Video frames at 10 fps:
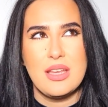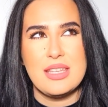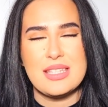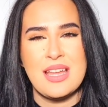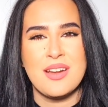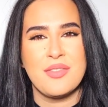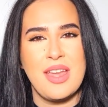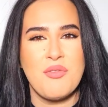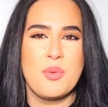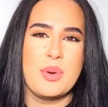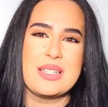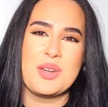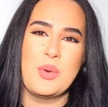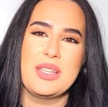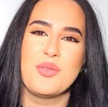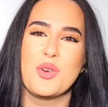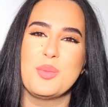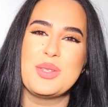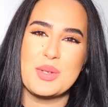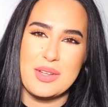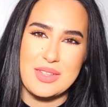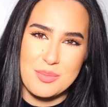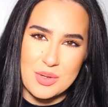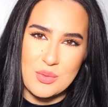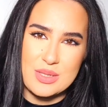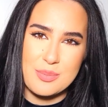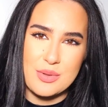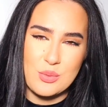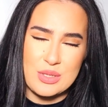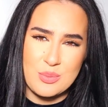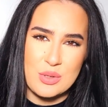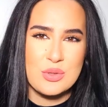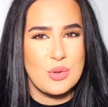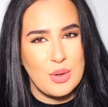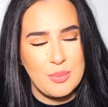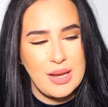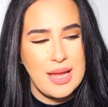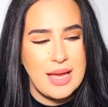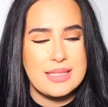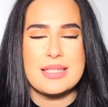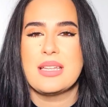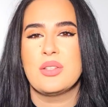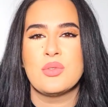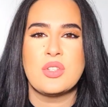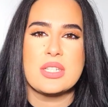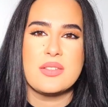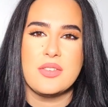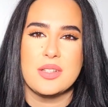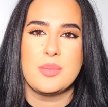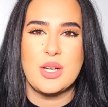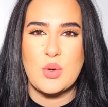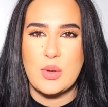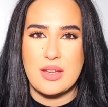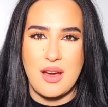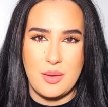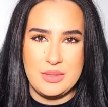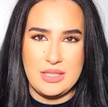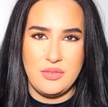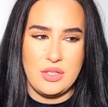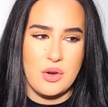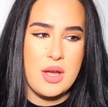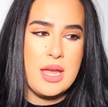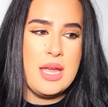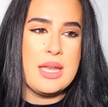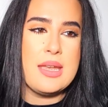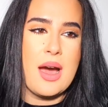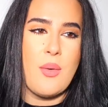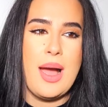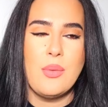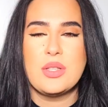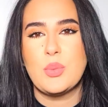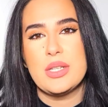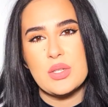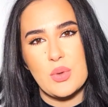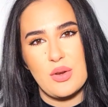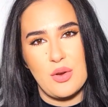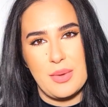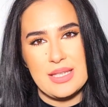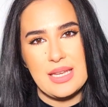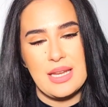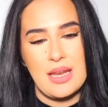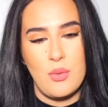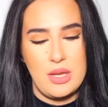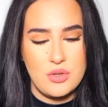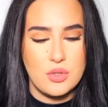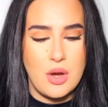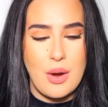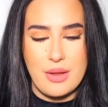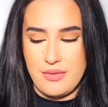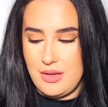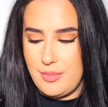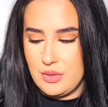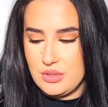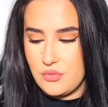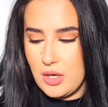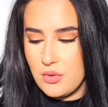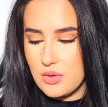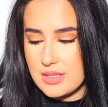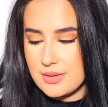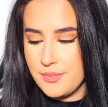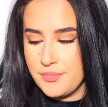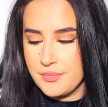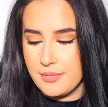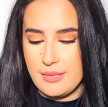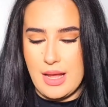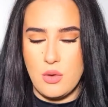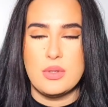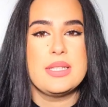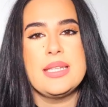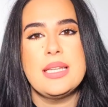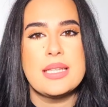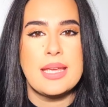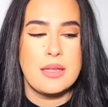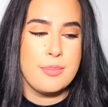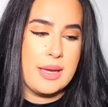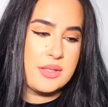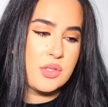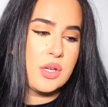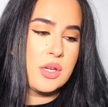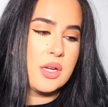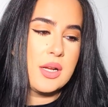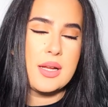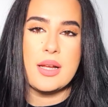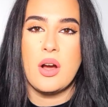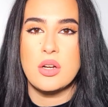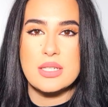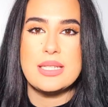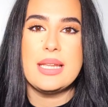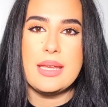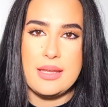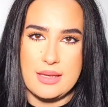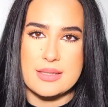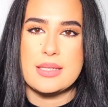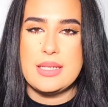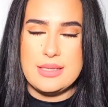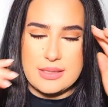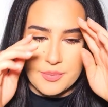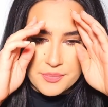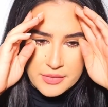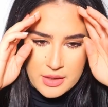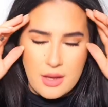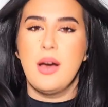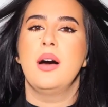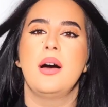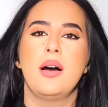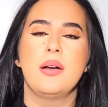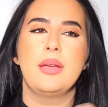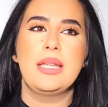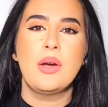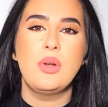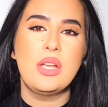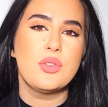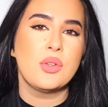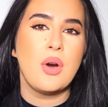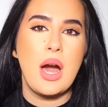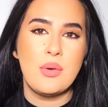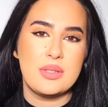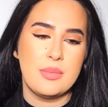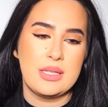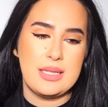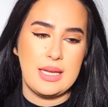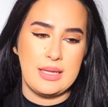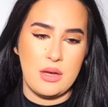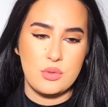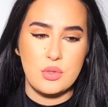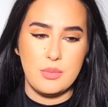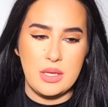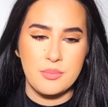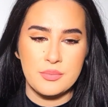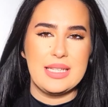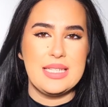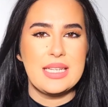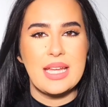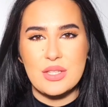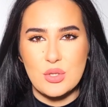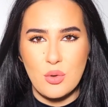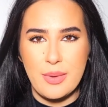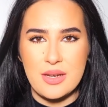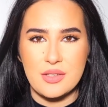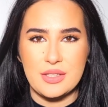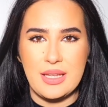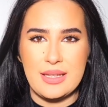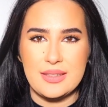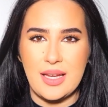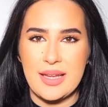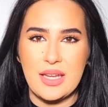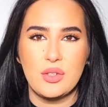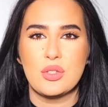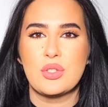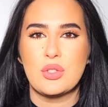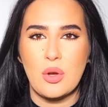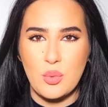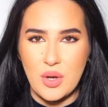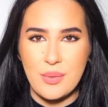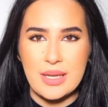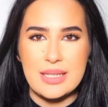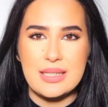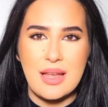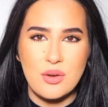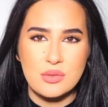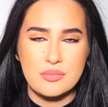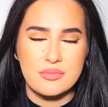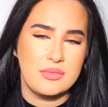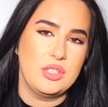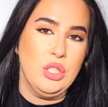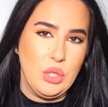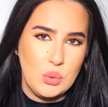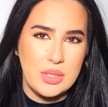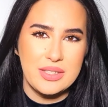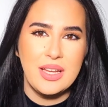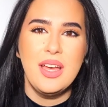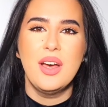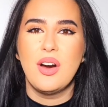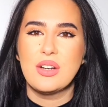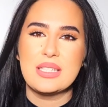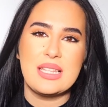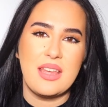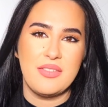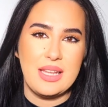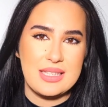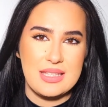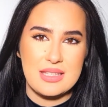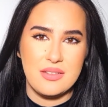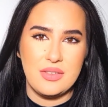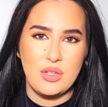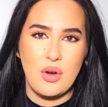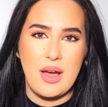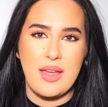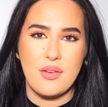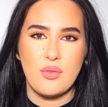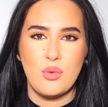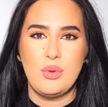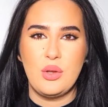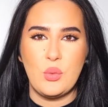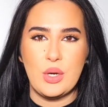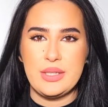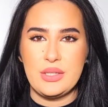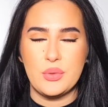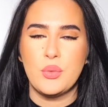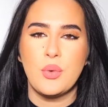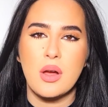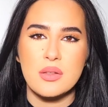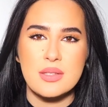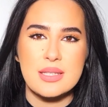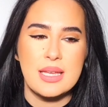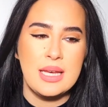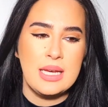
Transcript: instead of every person waiting for me to give them a response or reply, I decided to just film a quick update video. Now, I will spray this one on my skin and I will let you know how I feel about this fragrance. Now, did it get better? Honestly, yes, it did. And I will let you know how it smells like now to me. Did it get so better that I cannot stop wearing it now? No. Honestly, I feel like since the video I have only worn it once.